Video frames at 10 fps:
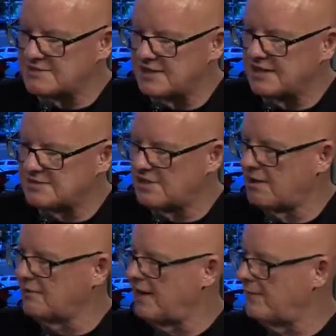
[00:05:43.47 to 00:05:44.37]
seen a
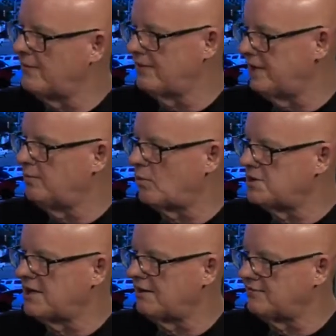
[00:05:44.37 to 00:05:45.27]
sonogram of an unborn
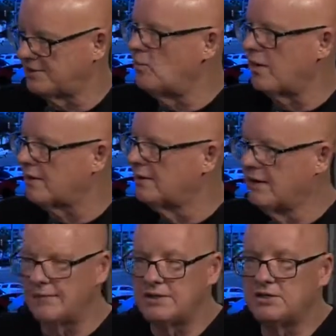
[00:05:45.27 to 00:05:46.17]
child somewhere.
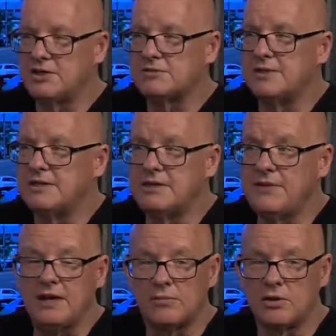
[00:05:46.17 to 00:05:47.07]
They're using them in
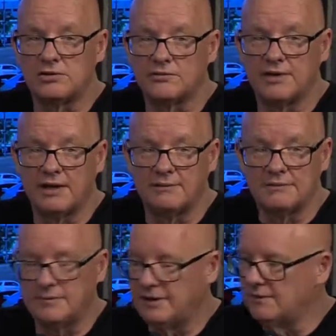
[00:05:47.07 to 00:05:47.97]
TV commercials now.
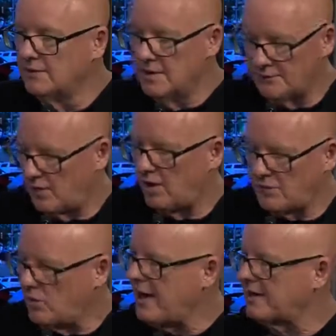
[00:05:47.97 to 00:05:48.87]

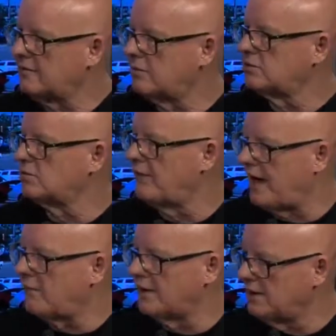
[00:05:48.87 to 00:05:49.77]
Volvo had a commercial,
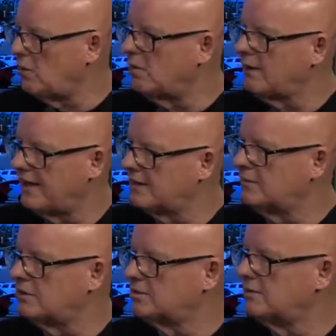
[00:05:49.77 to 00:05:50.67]
Valvoline Oil had a
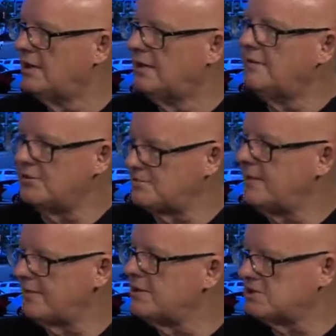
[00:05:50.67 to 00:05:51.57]
commercial. There's
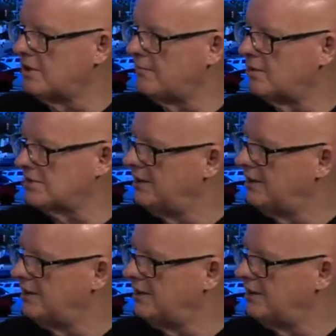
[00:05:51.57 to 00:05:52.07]
been a bunch of commercials.